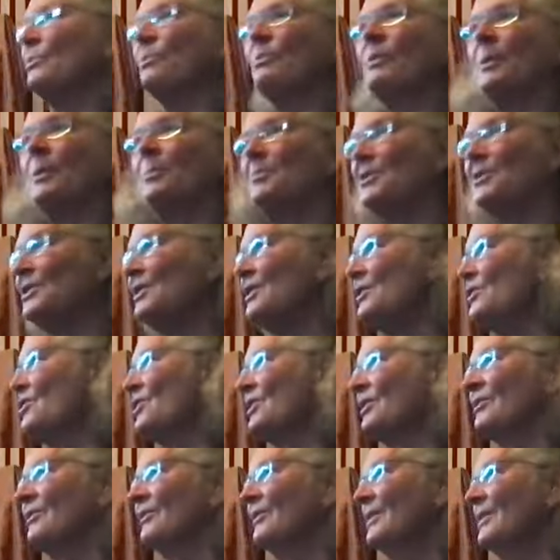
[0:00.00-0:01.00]
a
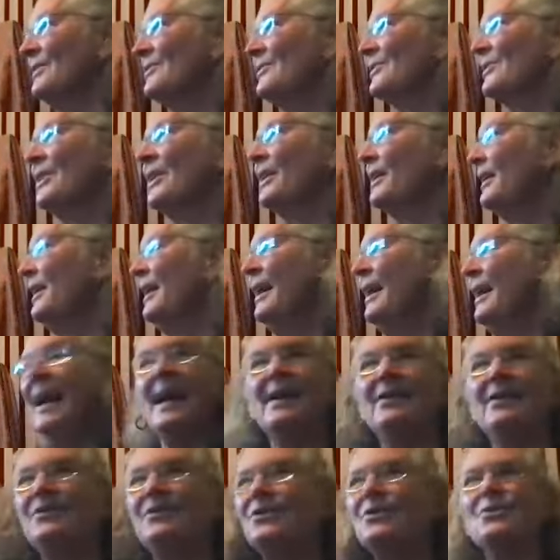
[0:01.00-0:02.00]
repetition. It's like,
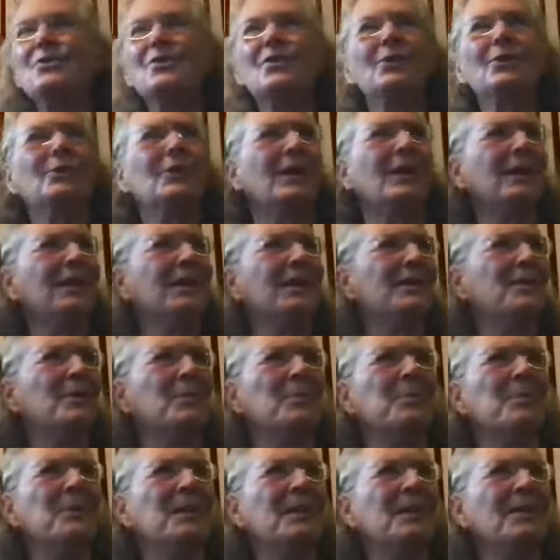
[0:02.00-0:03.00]
and you're so lucky to
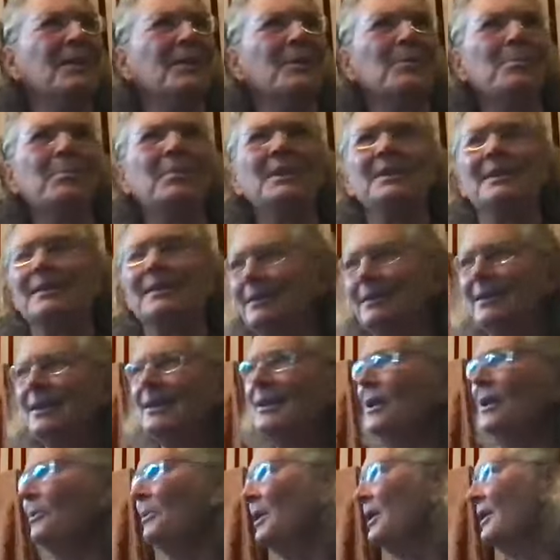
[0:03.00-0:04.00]
be here, but you
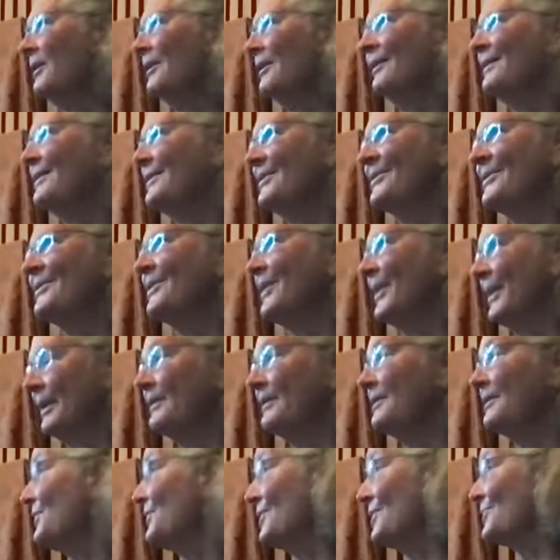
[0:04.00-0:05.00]
know what? It's like,
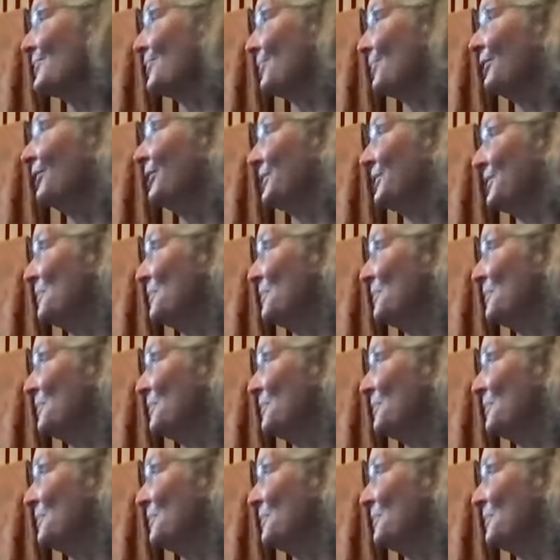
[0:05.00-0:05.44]
this is really